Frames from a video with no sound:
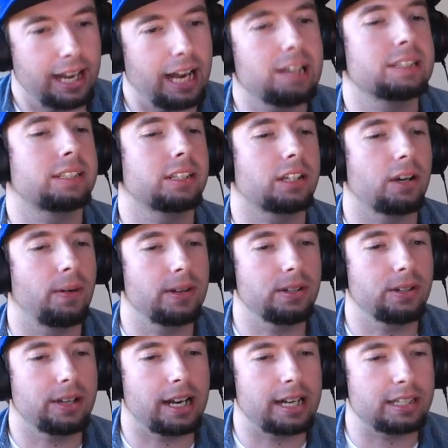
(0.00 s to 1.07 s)
How's it going,
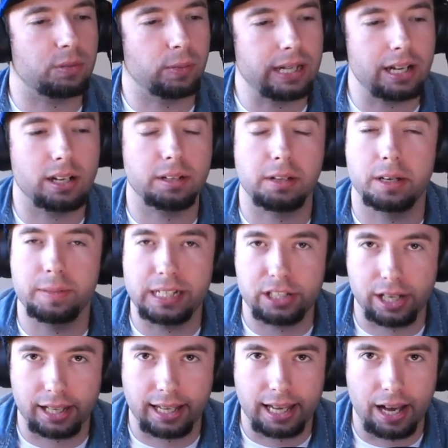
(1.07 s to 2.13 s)
you guys? We are going to be
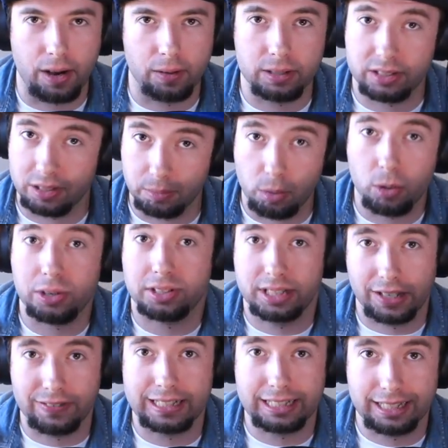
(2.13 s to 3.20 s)
checking out some more
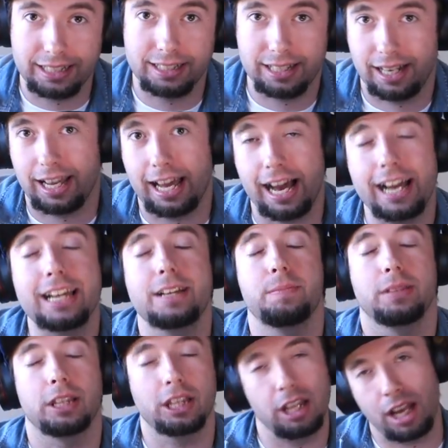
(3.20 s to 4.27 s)
17 today. I
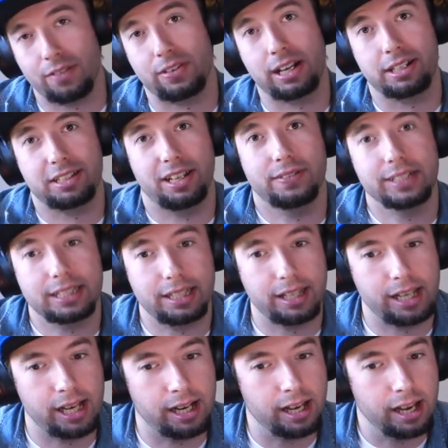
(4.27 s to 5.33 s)
am loving
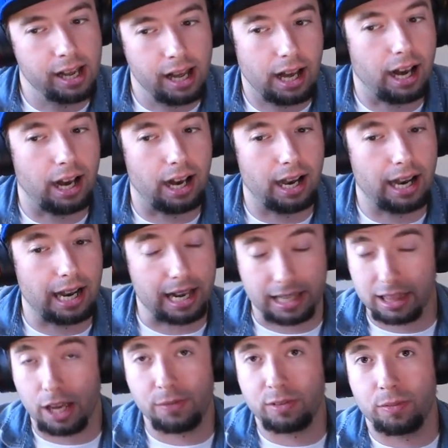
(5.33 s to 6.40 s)
17. Uh, I
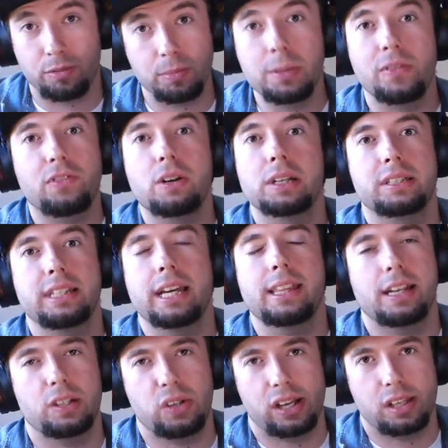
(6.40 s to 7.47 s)
loved them from the first day
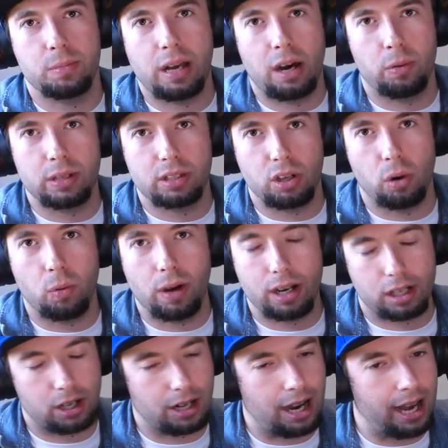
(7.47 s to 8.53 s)
that I checked them out with "Don't Want
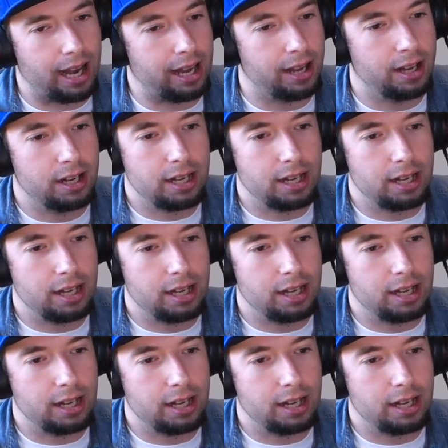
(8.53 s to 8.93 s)
to Cry."